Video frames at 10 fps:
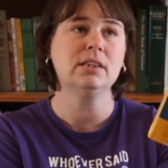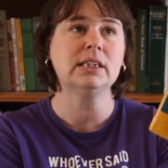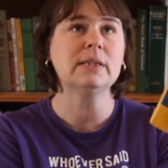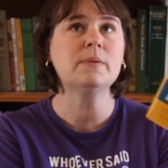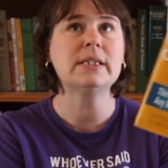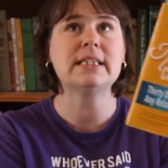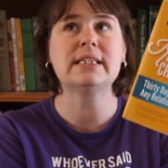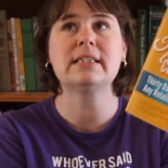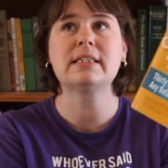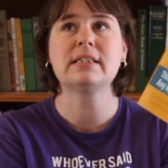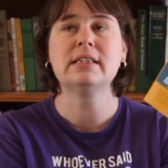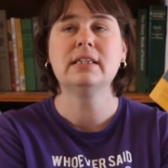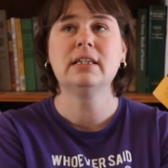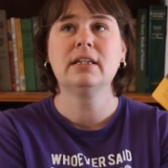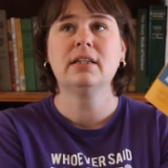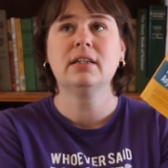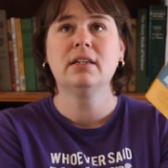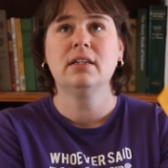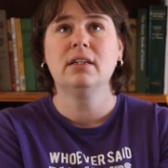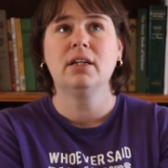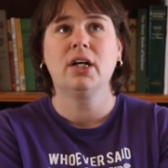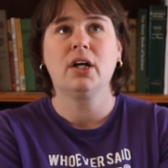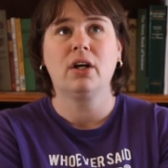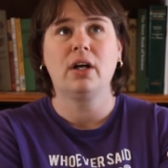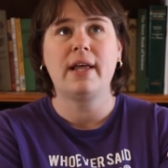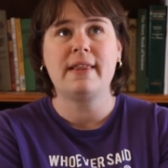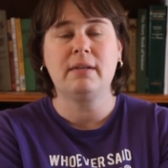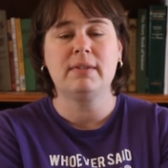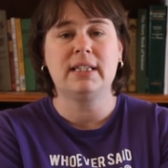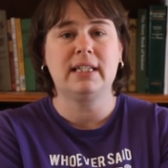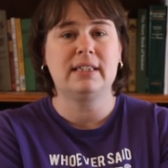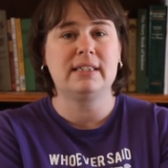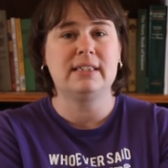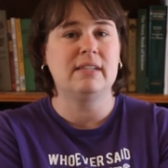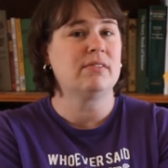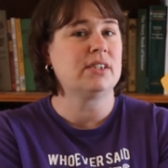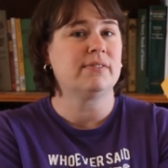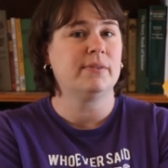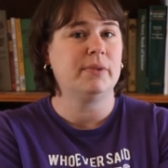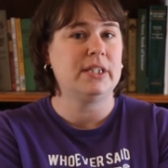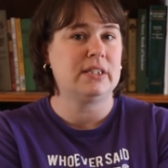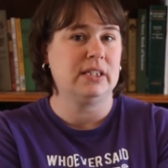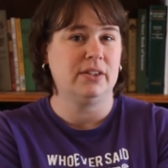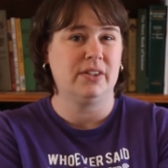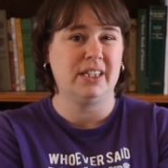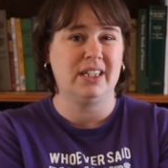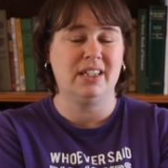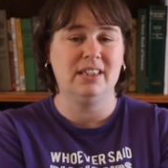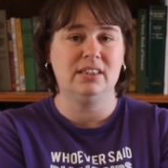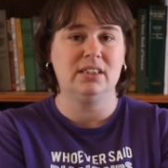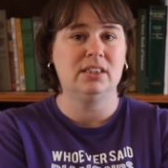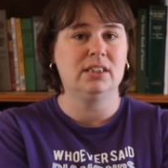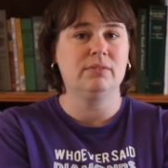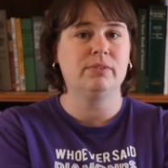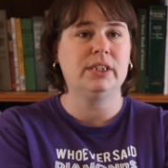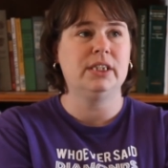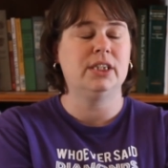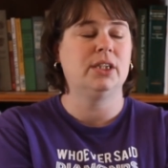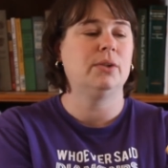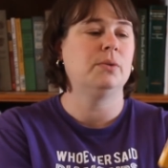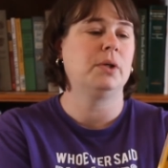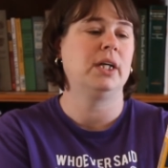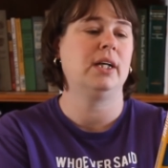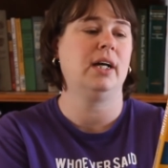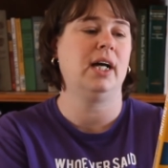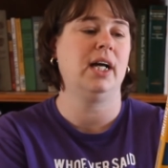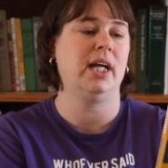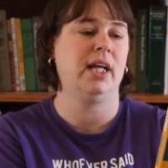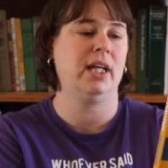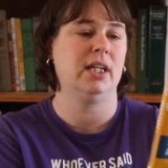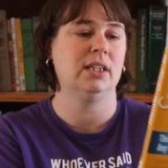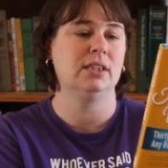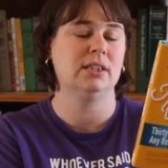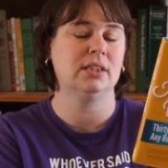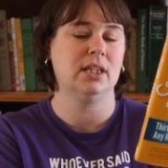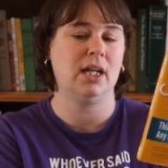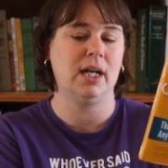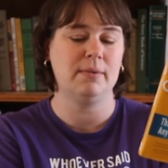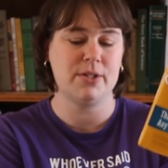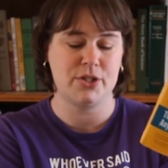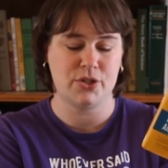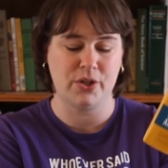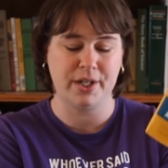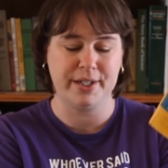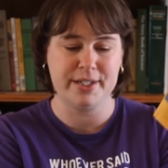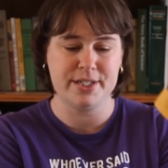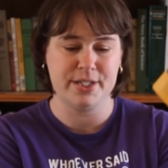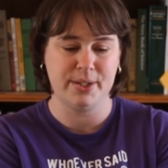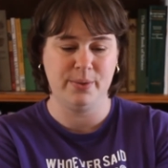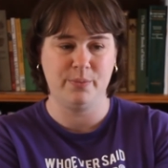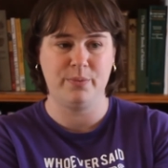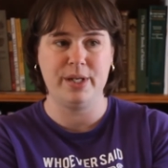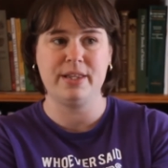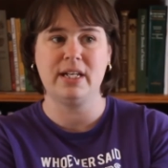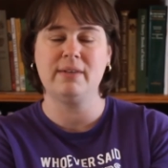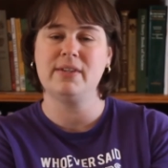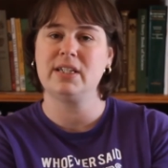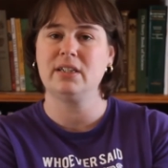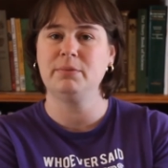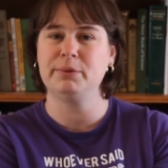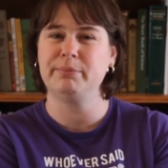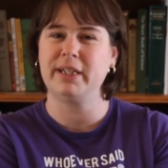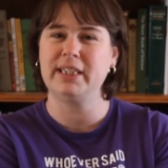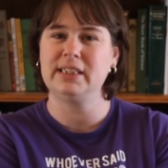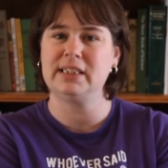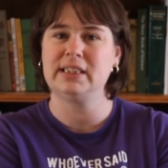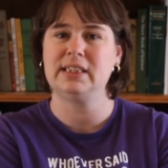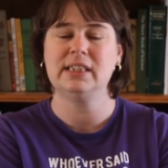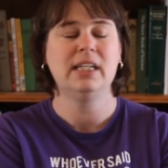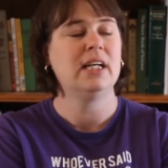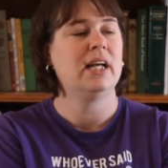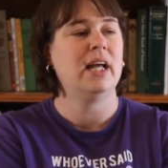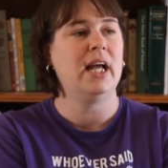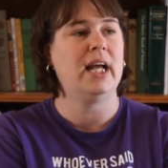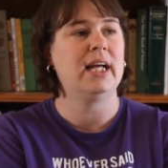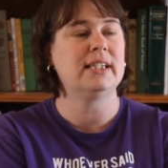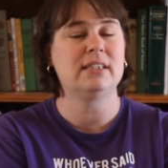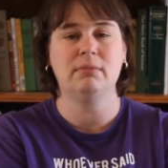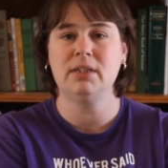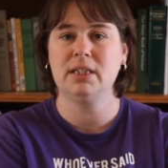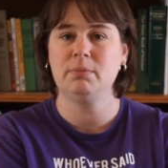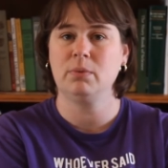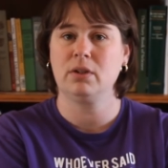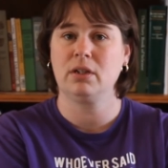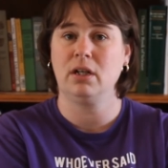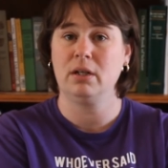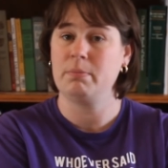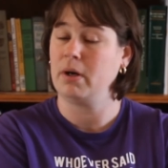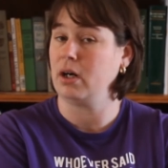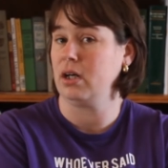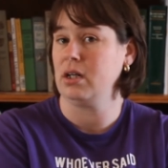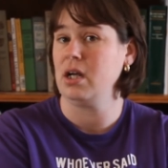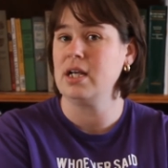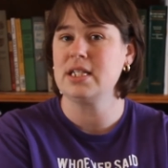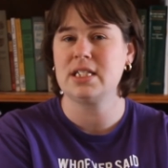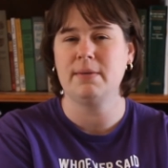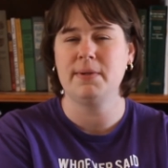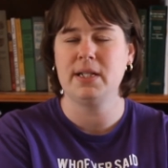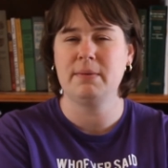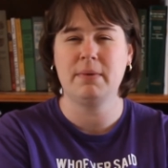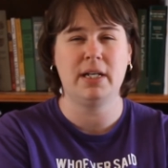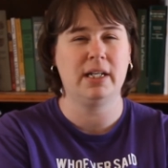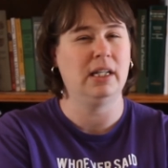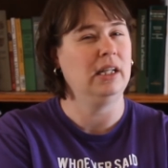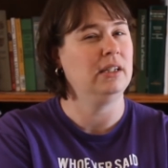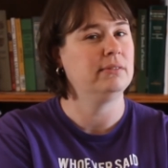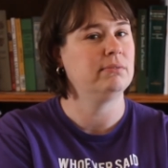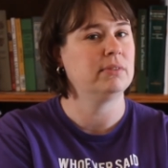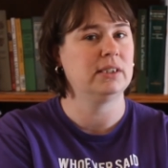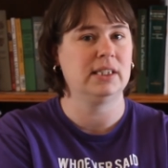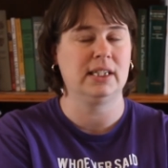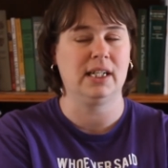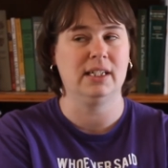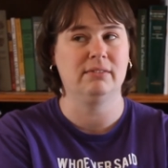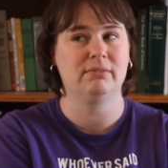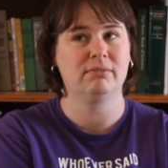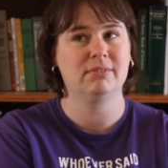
there was her, I think it was like the 7 different ways that you're unkind and didn't really know. I was trying to read that with an open mind, and some of them were on par, and some of them I was like,